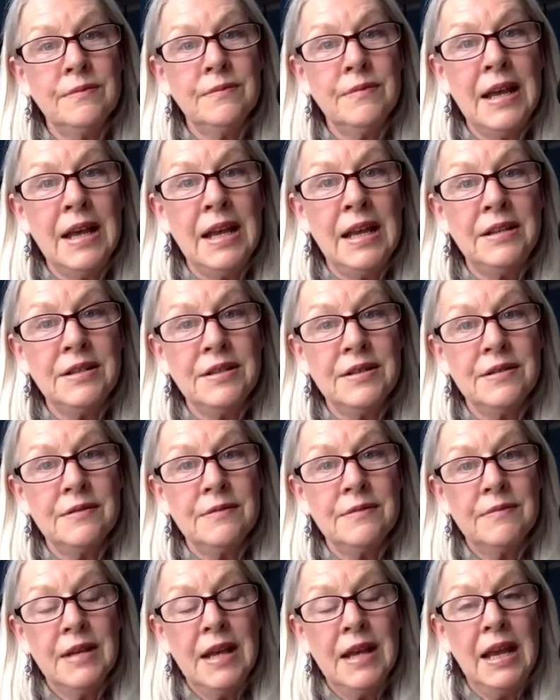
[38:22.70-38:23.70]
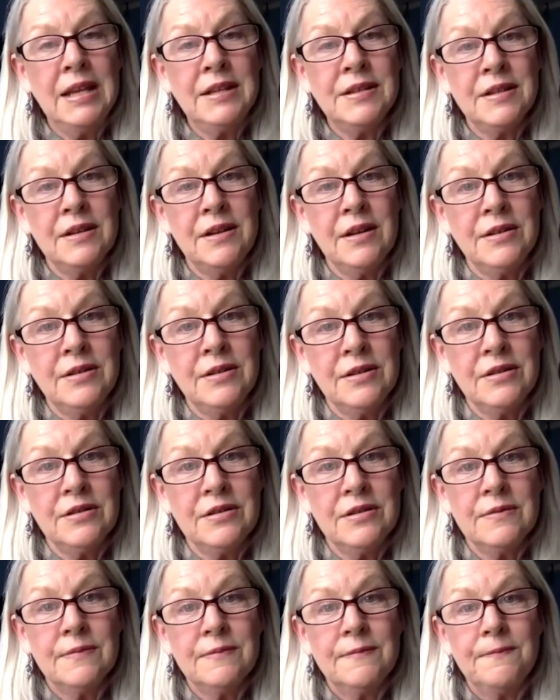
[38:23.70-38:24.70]
eights, the eights and
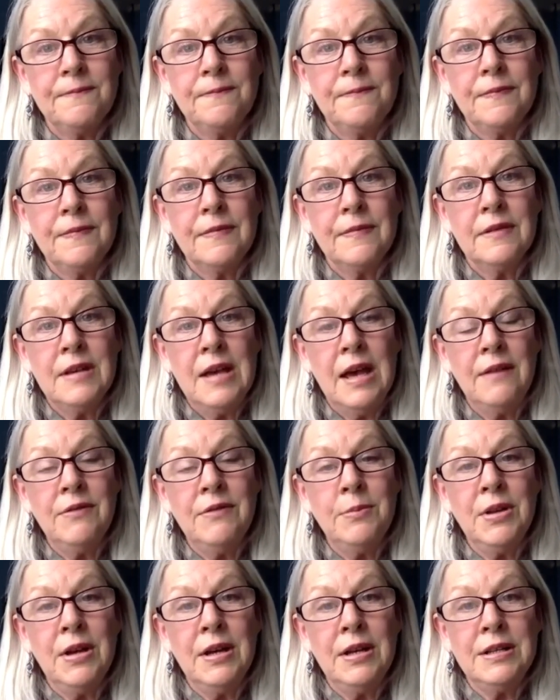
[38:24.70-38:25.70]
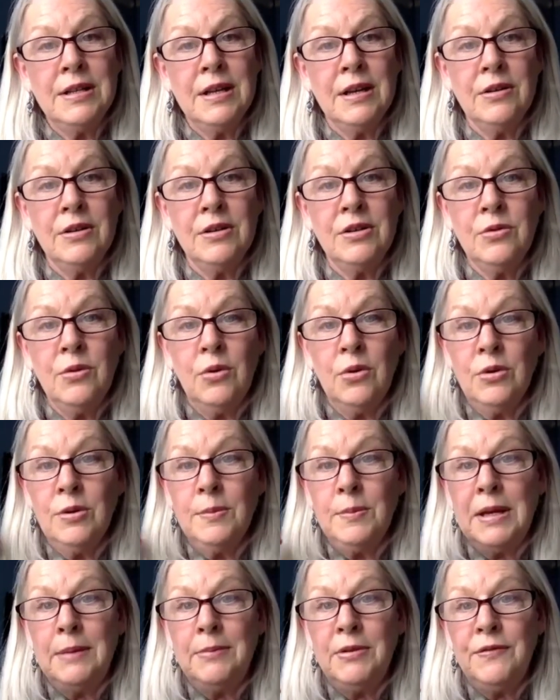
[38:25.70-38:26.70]
unders. Have them lie down and you hold a
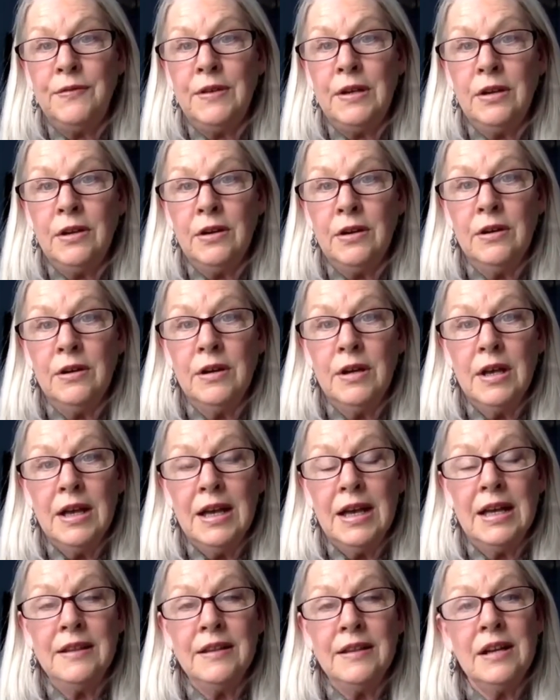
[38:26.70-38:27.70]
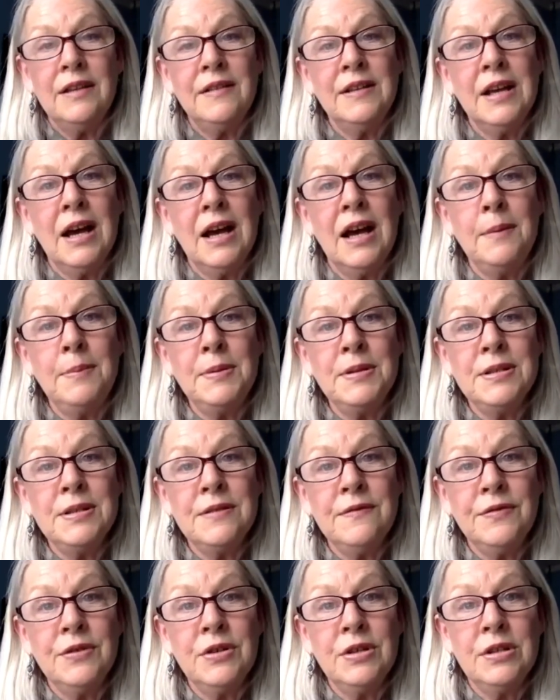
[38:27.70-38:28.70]
baby finger, and then on the opposite
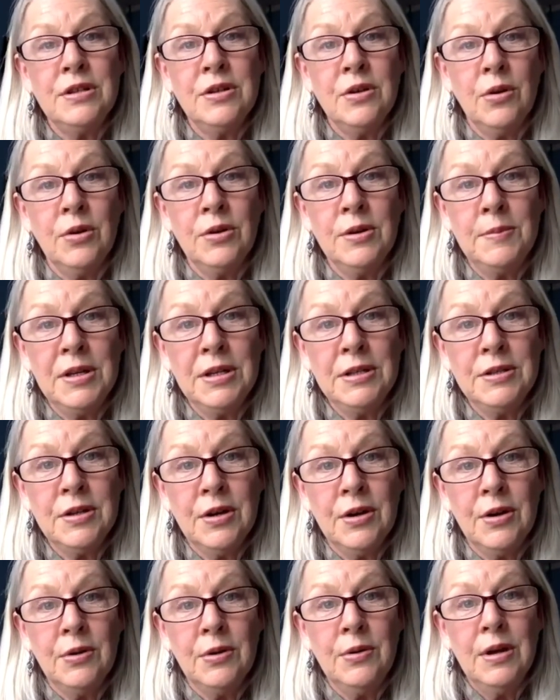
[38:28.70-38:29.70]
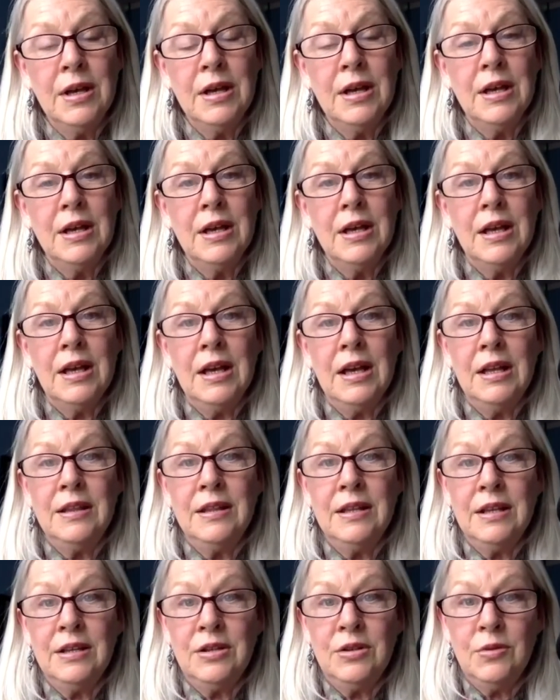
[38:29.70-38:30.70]
foot, you hold a big toe, and
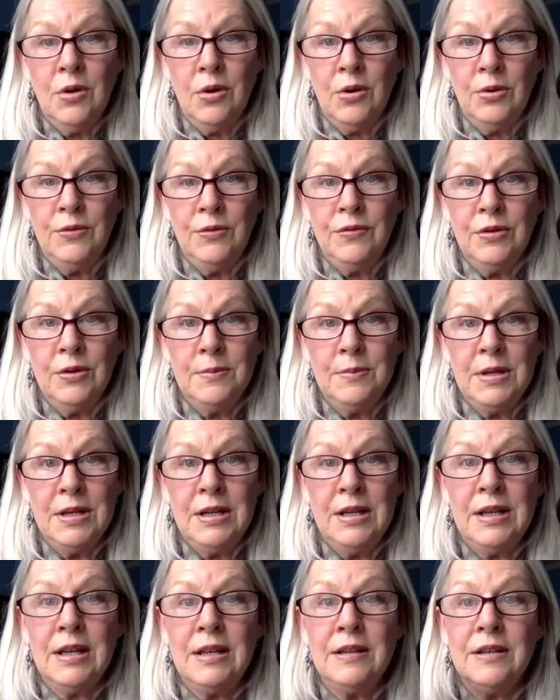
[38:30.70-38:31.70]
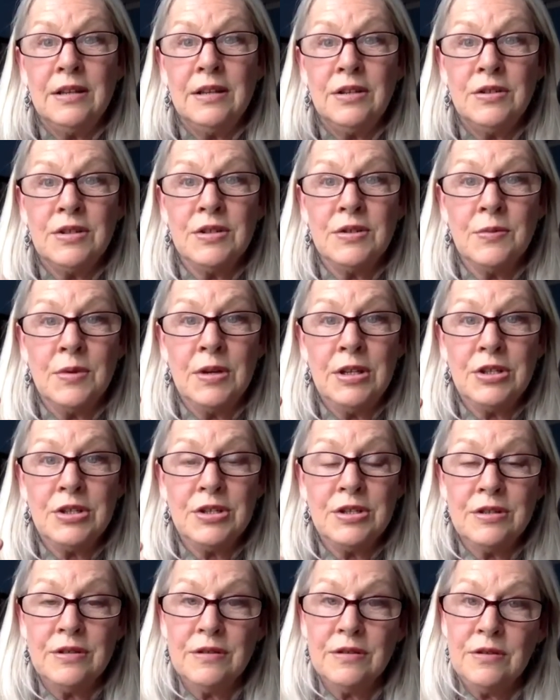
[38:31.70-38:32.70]
then you hold for a minute, and then you
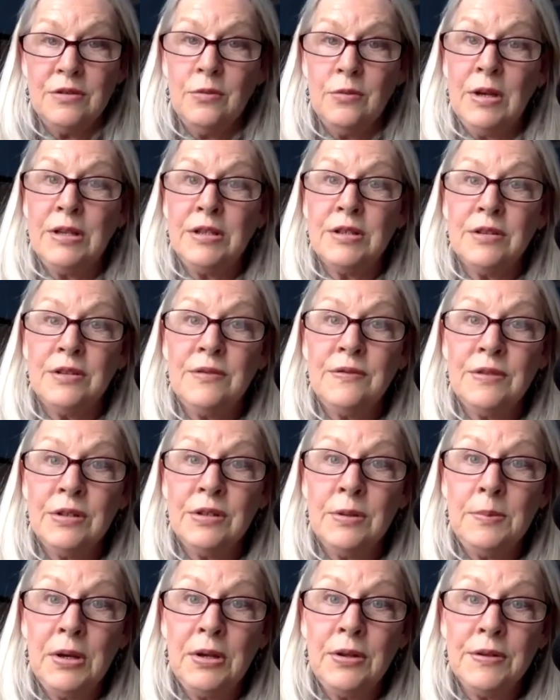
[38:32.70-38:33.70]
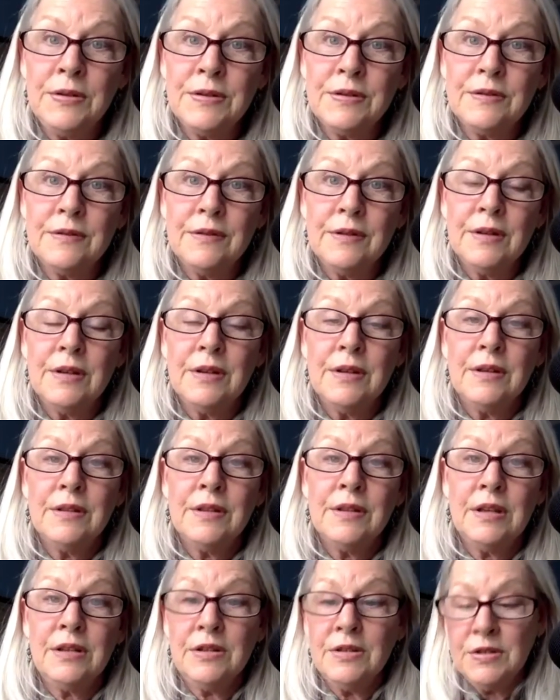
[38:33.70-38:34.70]
switch, wait till you feel a pulse.
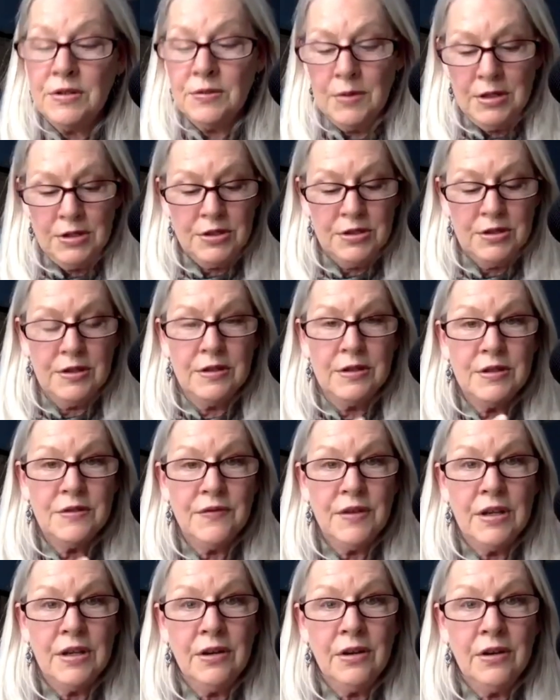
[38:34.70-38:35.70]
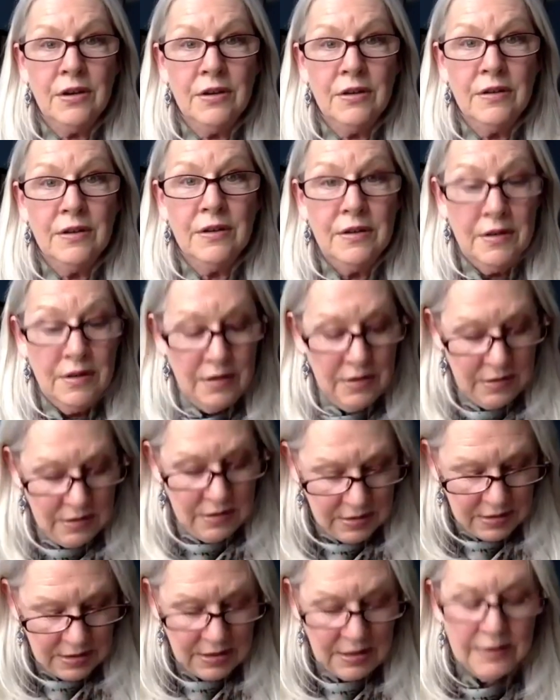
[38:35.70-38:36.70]
Then you switch to this finger,
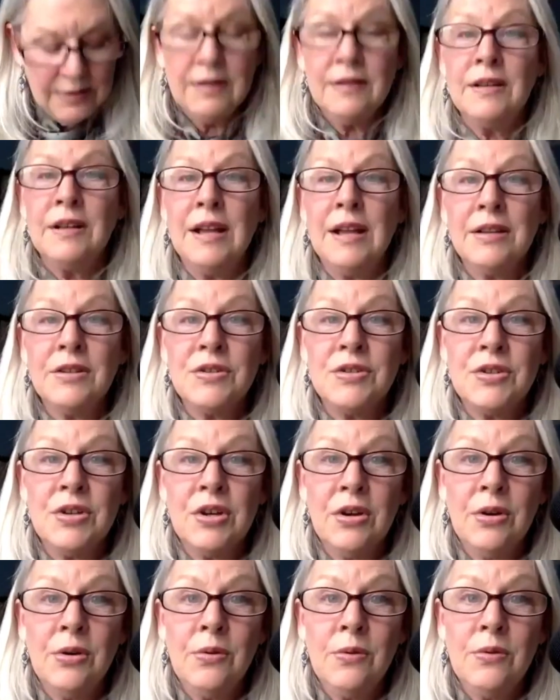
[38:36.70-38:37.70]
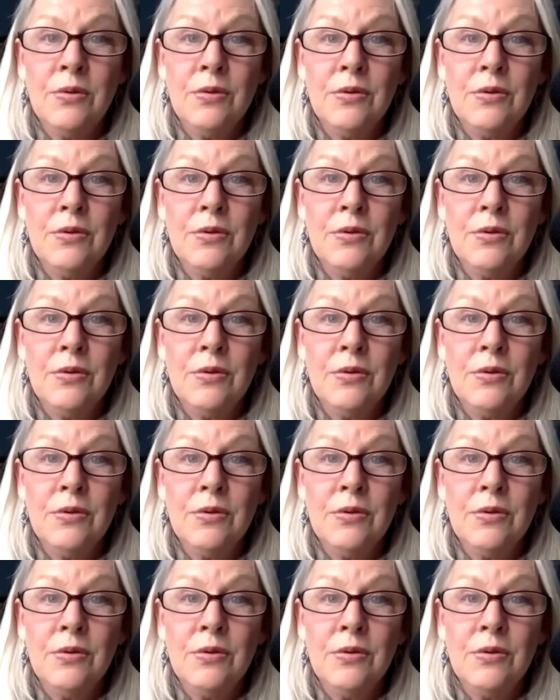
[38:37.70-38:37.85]
and then the next toe,